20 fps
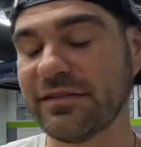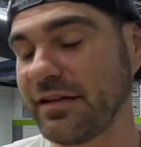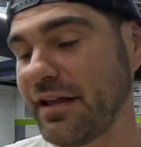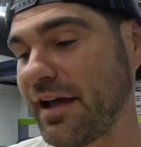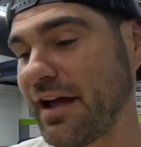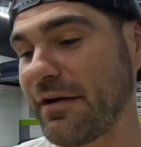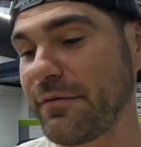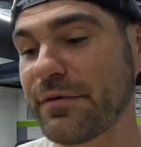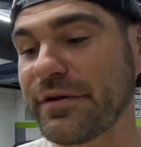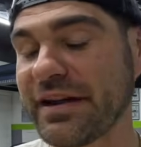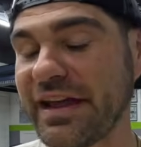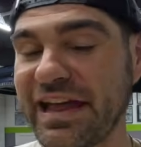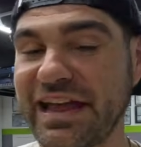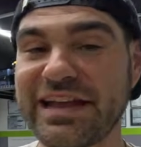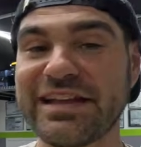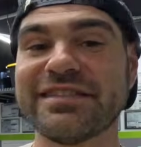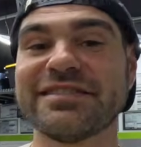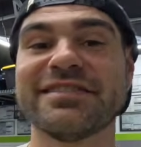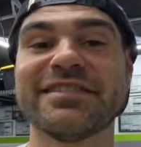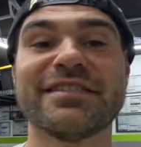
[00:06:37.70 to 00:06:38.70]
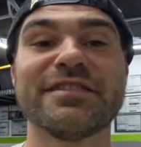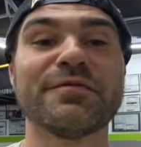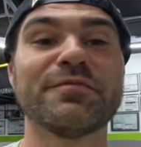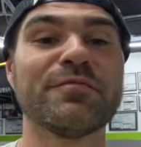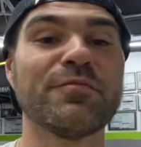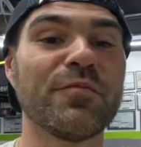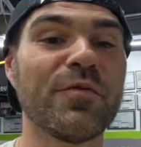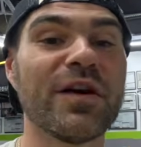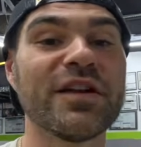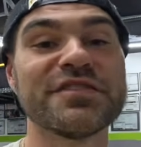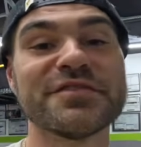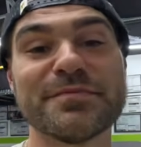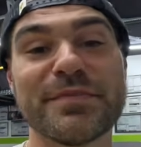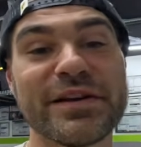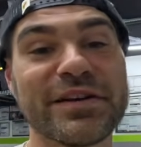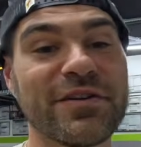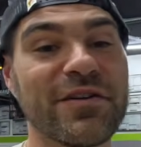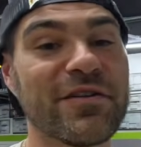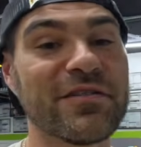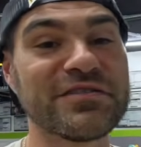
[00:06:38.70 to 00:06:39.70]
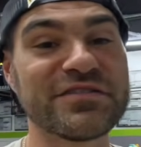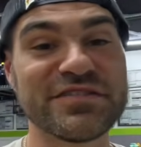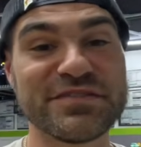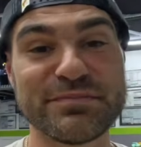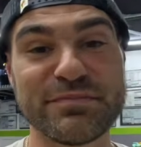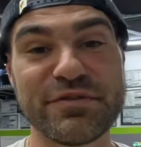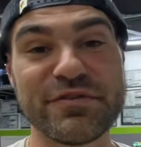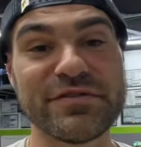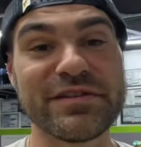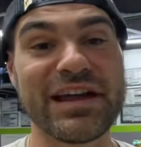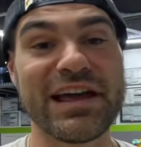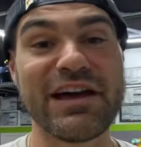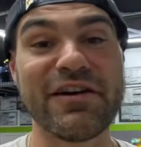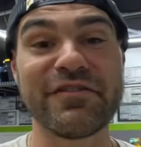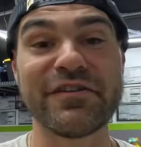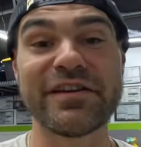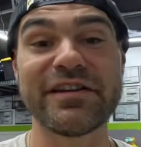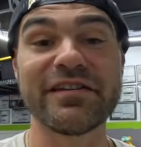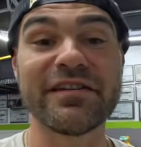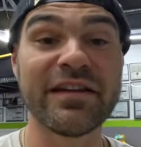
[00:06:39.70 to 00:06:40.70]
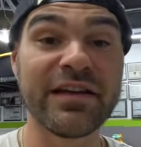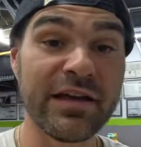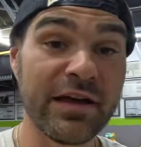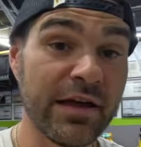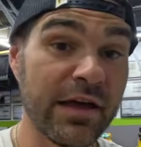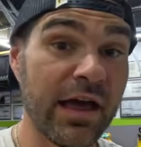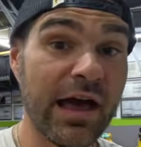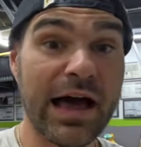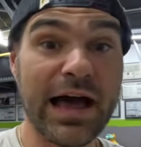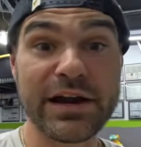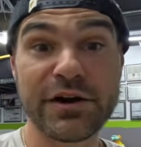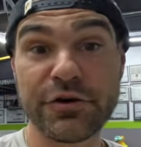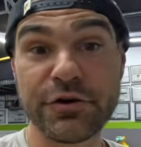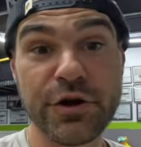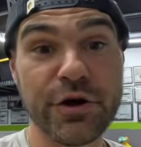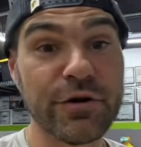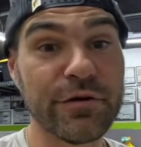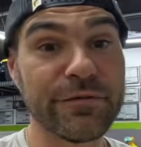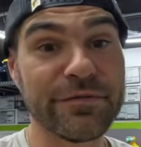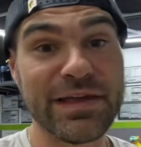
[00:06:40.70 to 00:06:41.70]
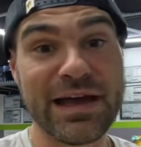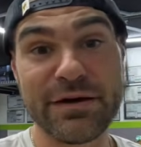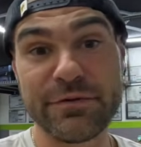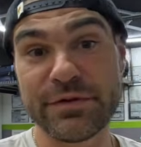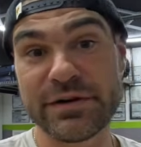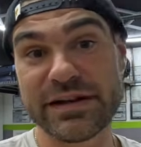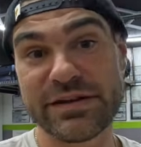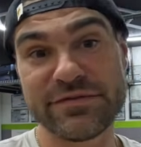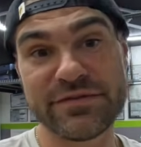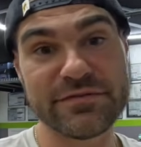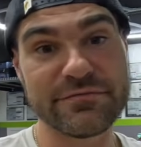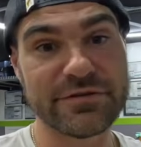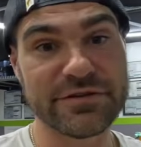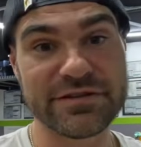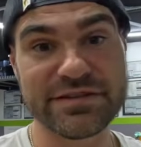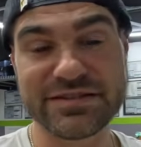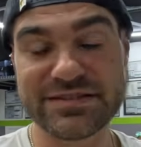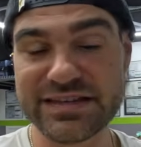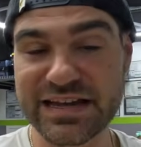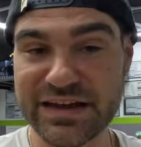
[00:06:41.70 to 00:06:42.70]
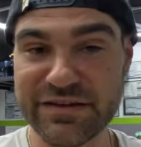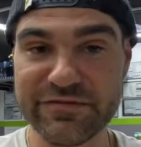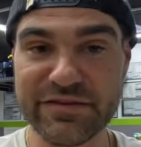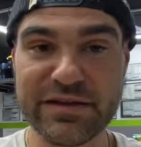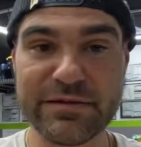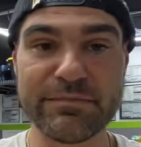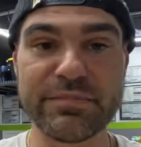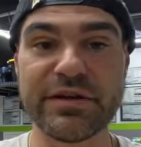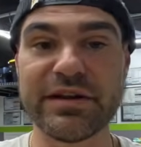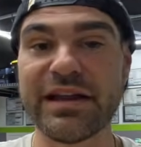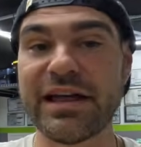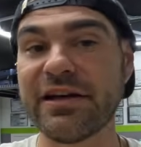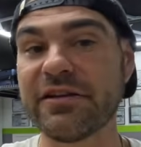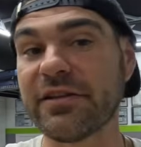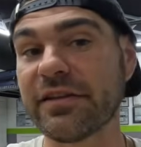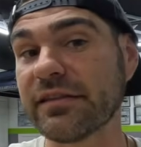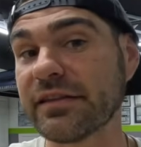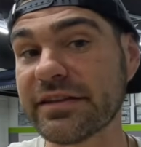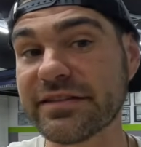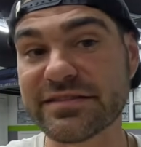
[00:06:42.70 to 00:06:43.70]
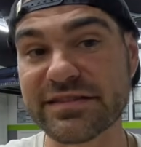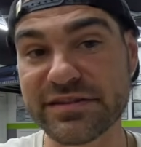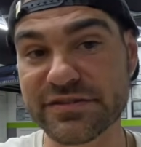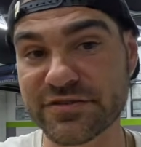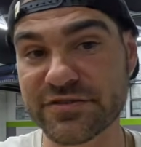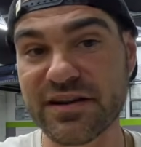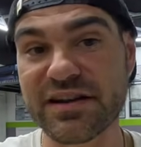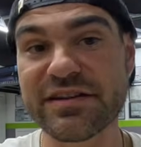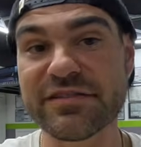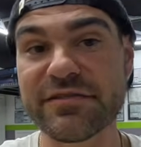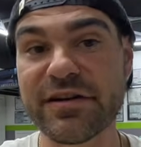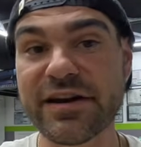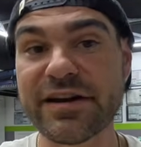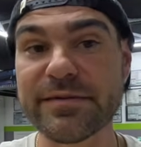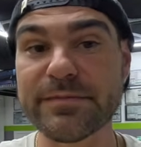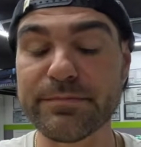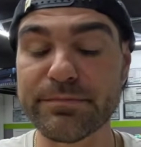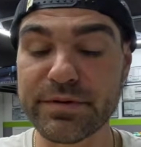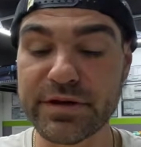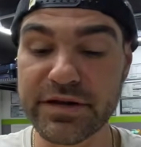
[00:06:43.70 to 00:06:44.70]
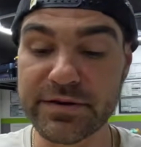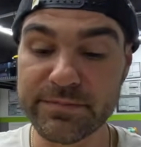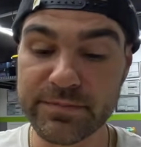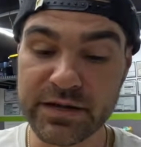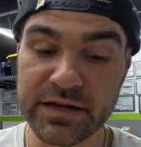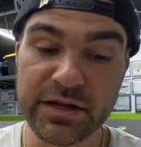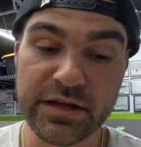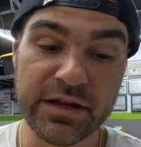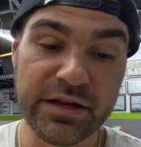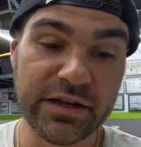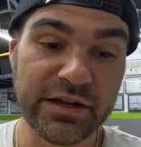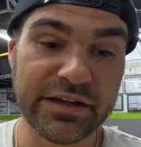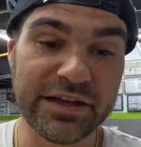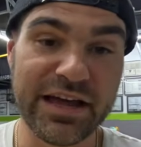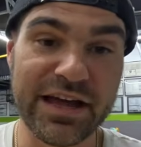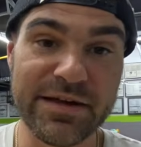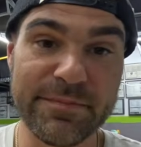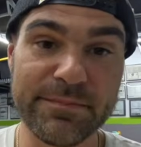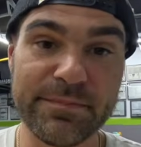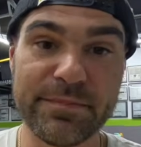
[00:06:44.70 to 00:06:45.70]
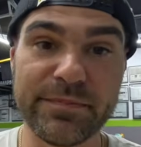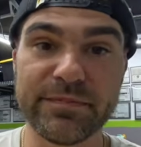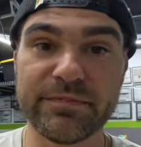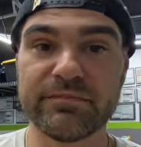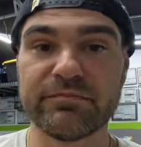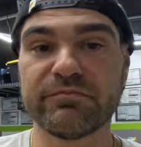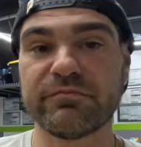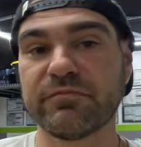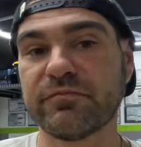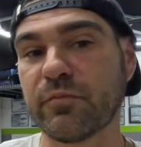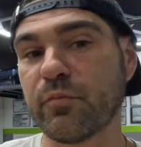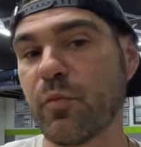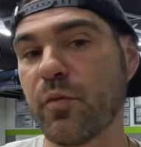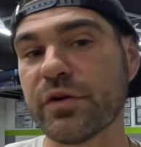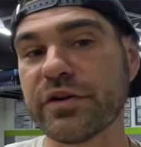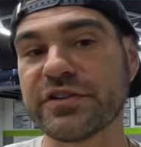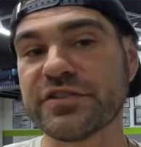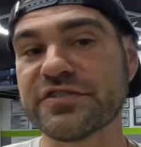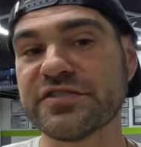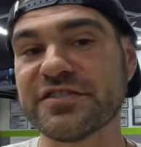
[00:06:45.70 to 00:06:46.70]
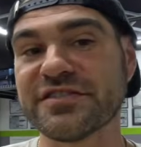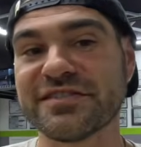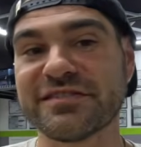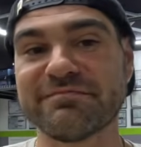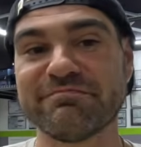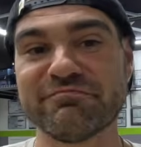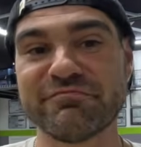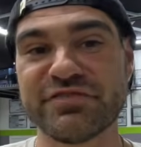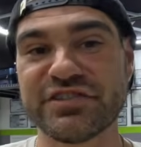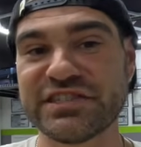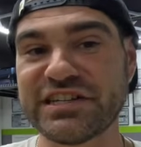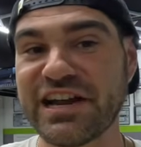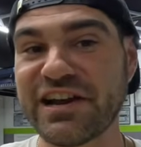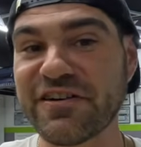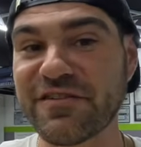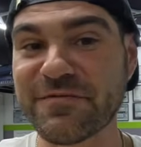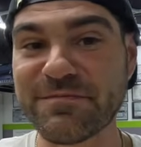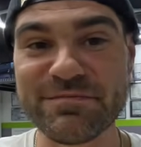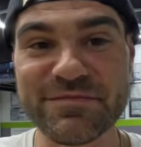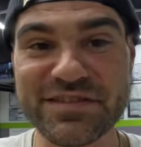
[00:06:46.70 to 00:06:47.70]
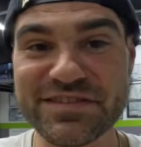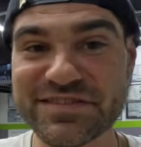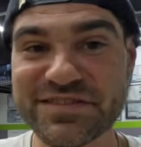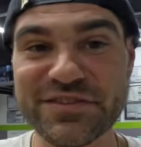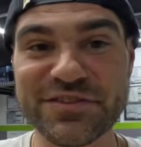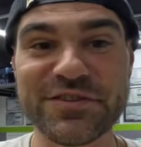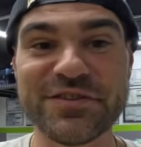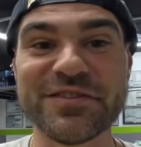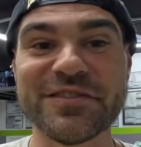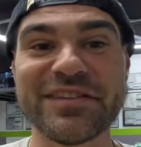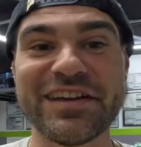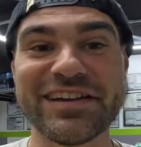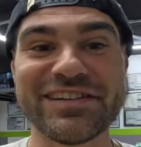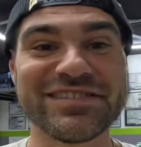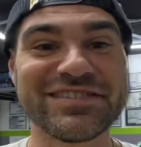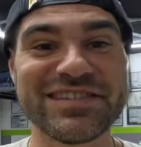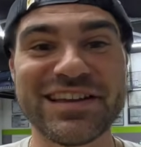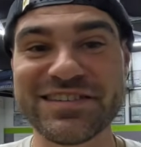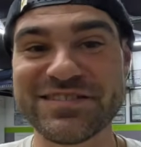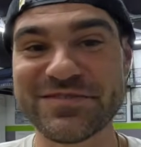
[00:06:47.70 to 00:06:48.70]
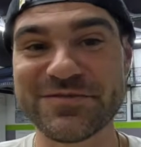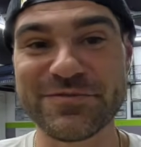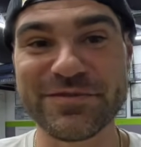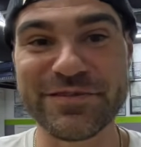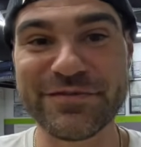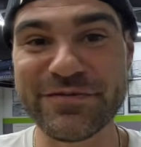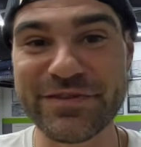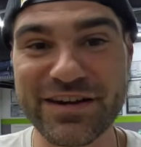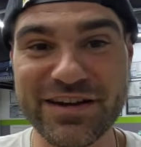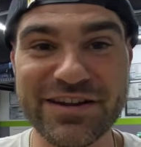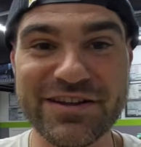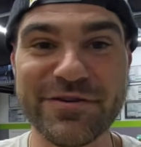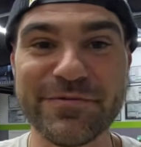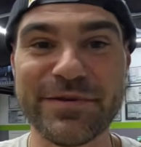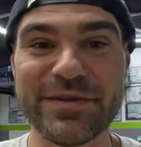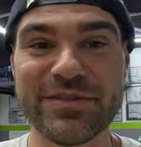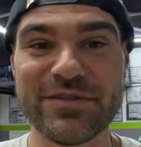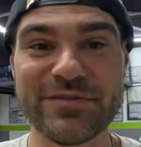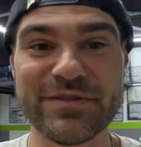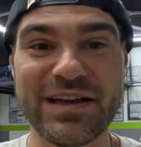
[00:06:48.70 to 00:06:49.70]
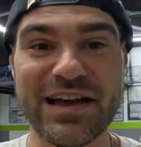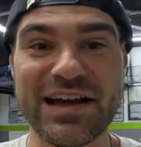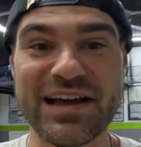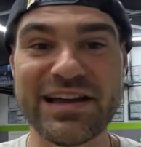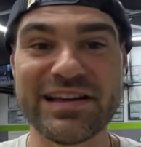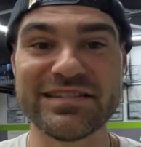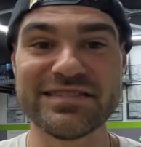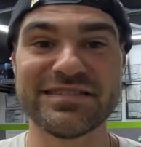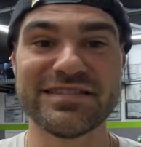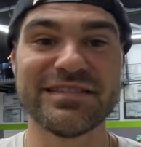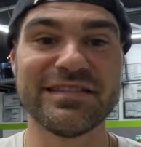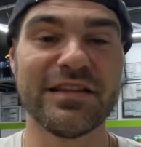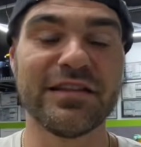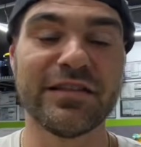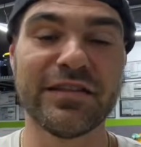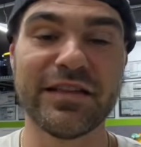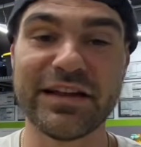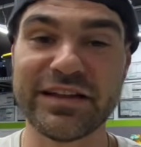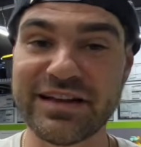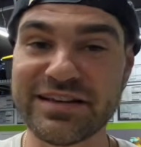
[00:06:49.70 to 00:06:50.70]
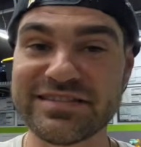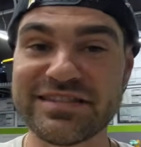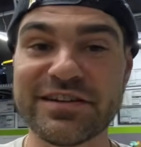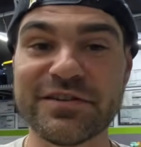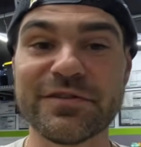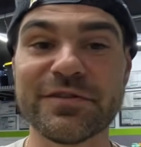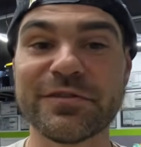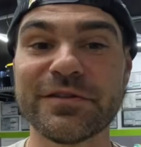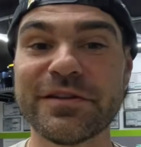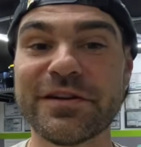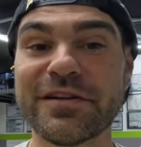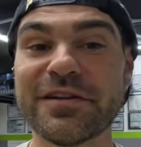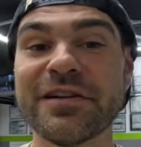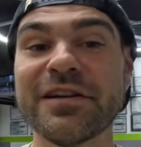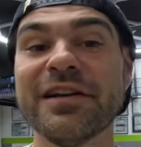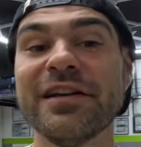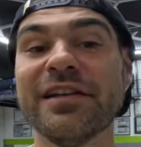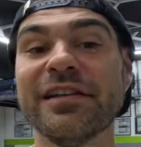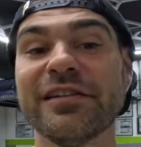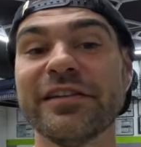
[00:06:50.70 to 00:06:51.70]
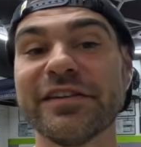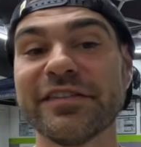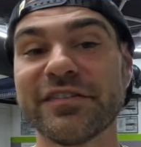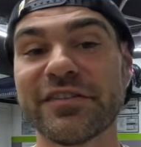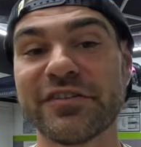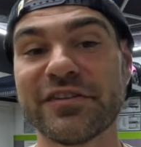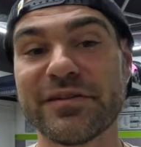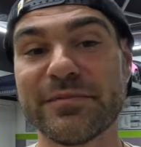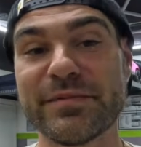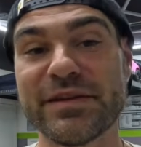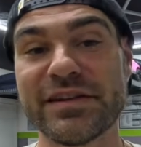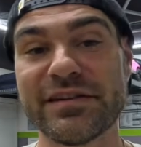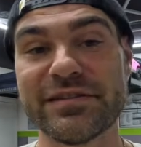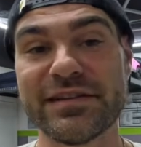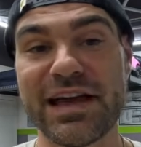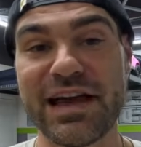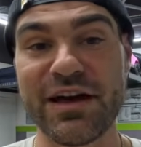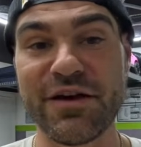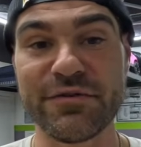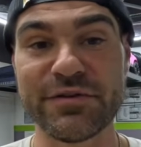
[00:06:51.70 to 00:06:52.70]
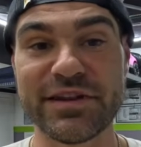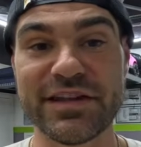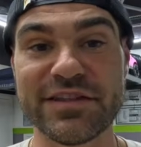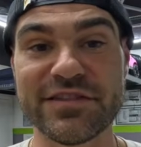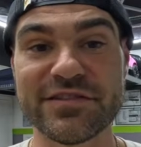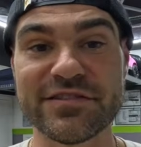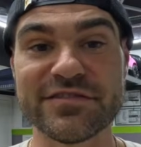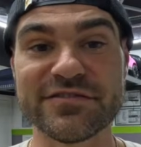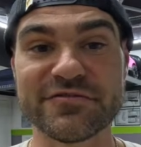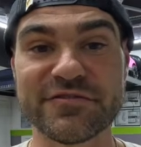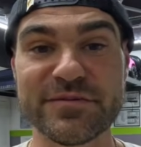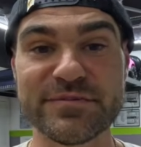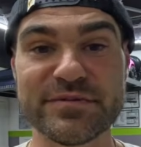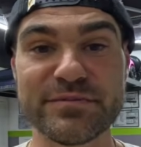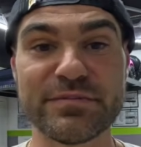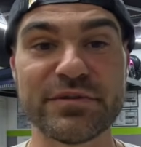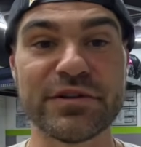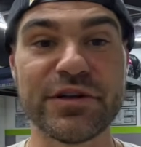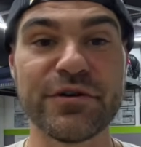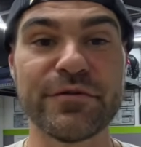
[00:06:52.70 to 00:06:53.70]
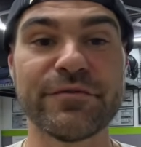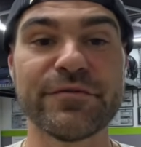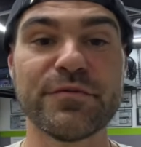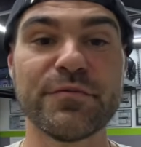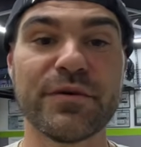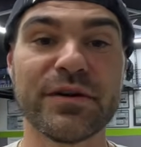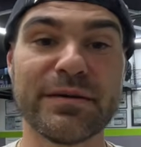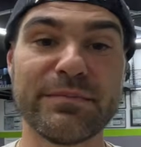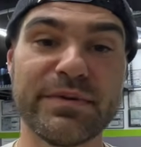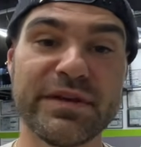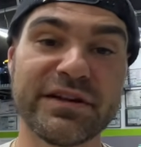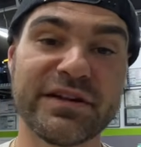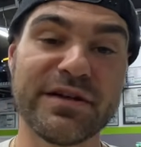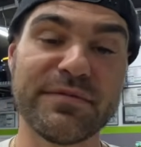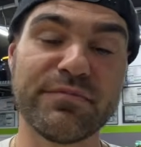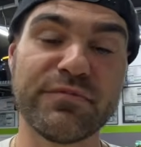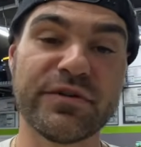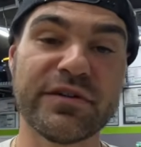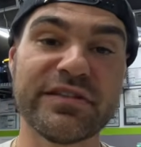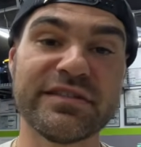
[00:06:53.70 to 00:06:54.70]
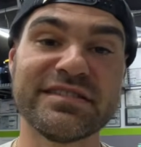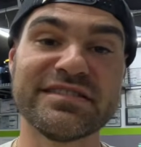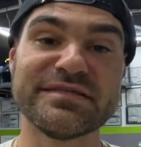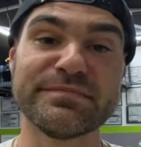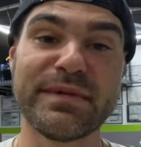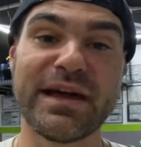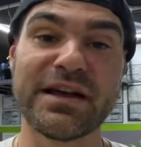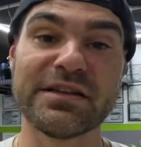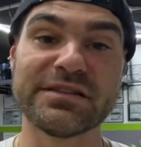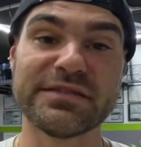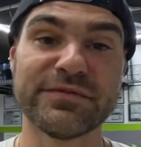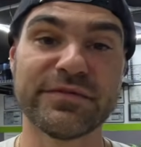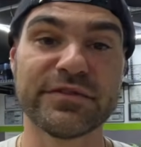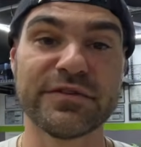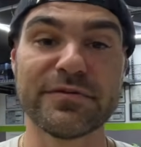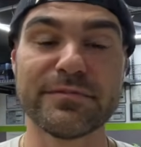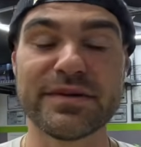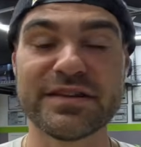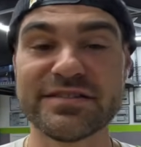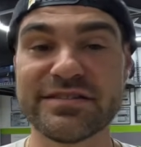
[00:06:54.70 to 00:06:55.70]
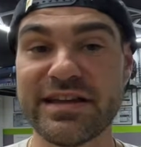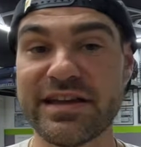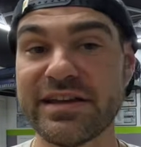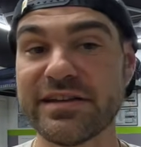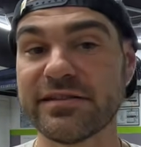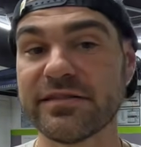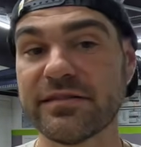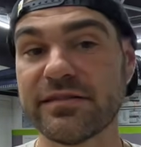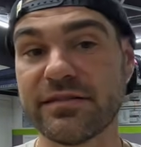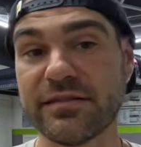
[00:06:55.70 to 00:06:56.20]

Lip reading: I would hate to watch my car just burn down, and I don't know if that would even really save it, but hell, at least I tried, right? But yeah, wanted to just share this little accessory video with you guys. Like I said earlier, links are going to be down in the description below if you want to pick up one of these mounts for your Mustang.